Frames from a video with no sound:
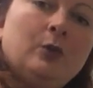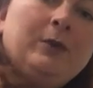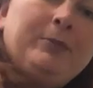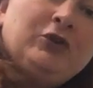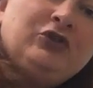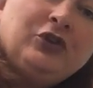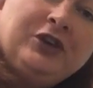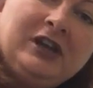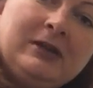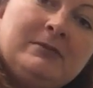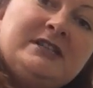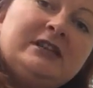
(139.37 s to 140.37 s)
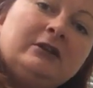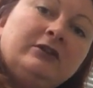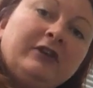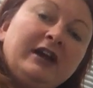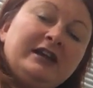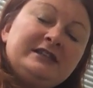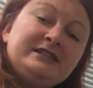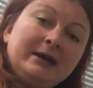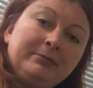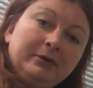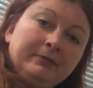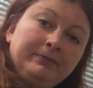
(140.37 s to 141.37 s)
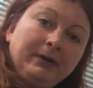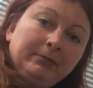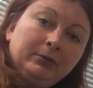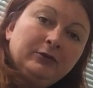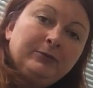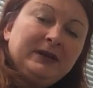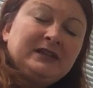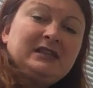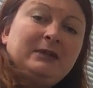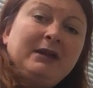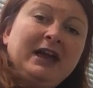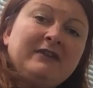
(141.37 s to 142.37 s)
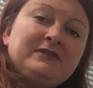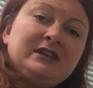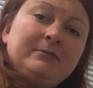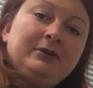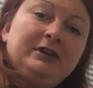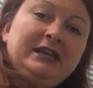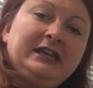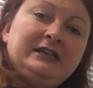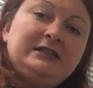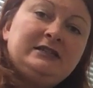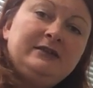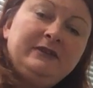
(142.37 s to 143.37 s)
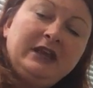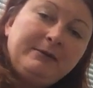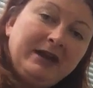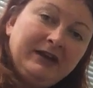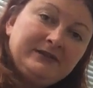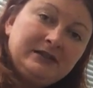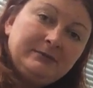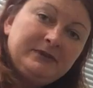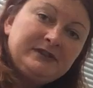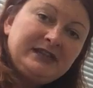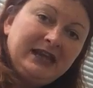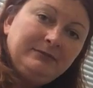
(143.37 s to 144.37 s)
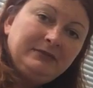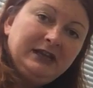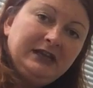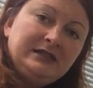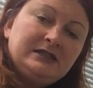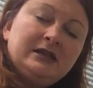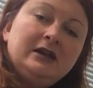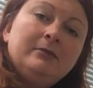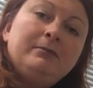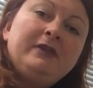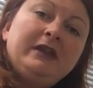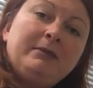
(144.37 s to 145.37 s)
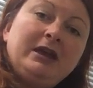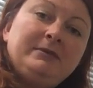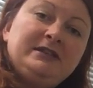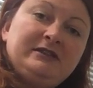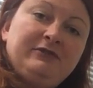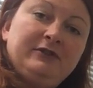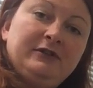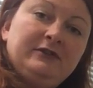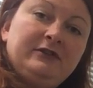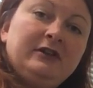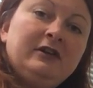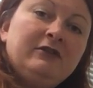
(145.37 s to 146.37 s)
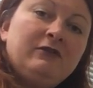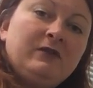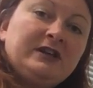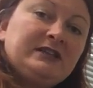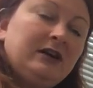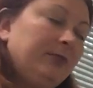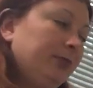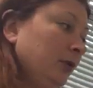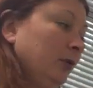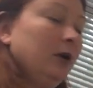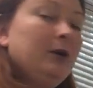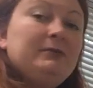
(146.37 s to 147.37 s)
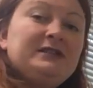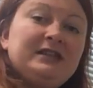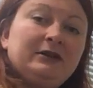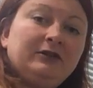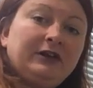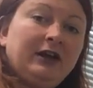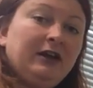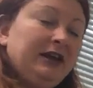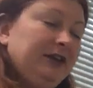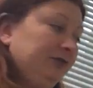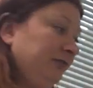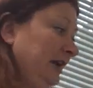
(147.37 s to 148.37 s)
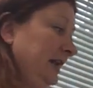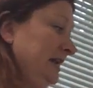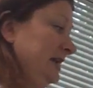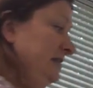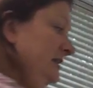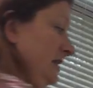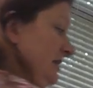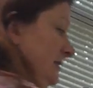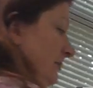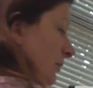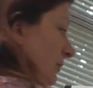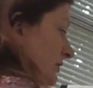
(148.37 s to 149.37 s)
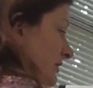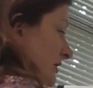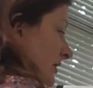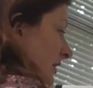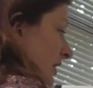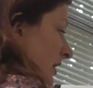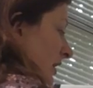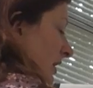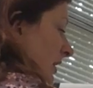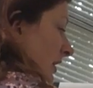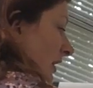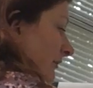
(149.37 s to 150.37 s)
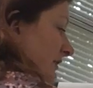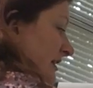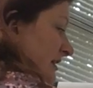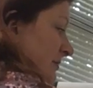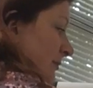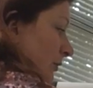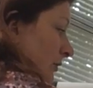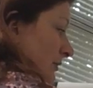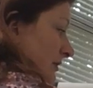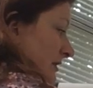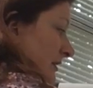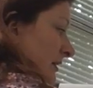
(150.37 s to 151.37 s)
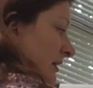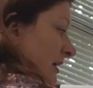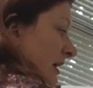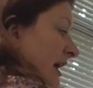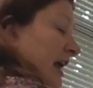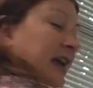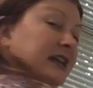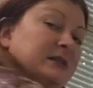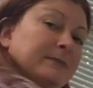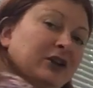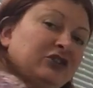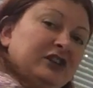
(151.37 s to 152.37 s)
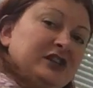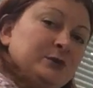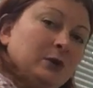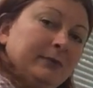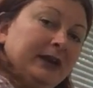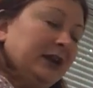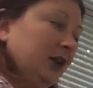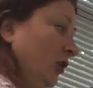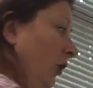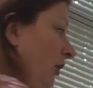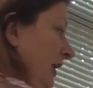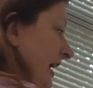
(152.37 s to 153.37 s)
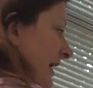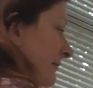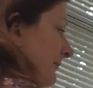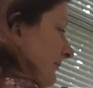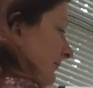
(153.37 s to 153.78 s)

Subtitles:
We put Johnny and Matilda in separate bubbles because they may have separate needs. They may have some of the same needs, but they may be different. For example, Matilda is really into her sports, loves her sports, especially swimming and hockey.